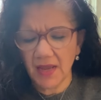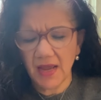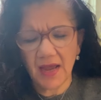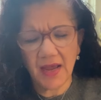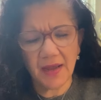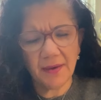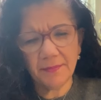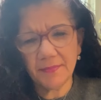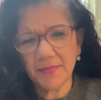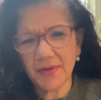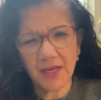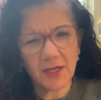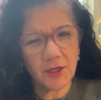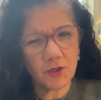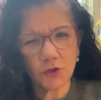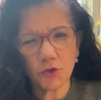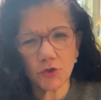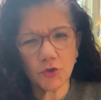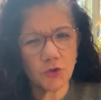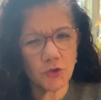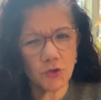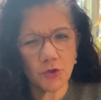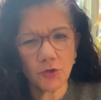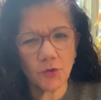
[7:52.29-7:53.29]
I'm not
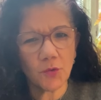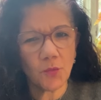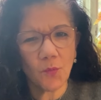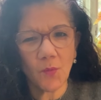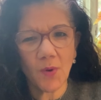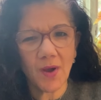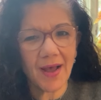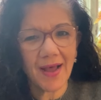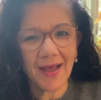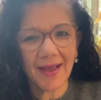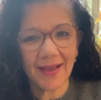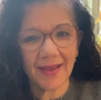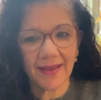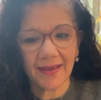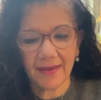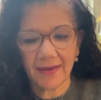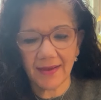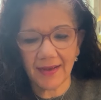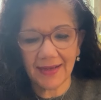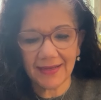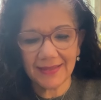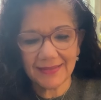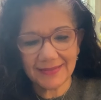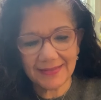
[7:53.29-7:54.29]
sure why
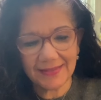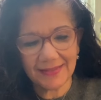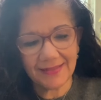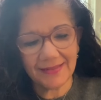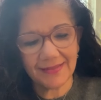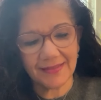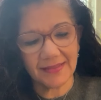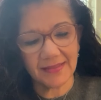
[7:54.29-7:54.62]
I did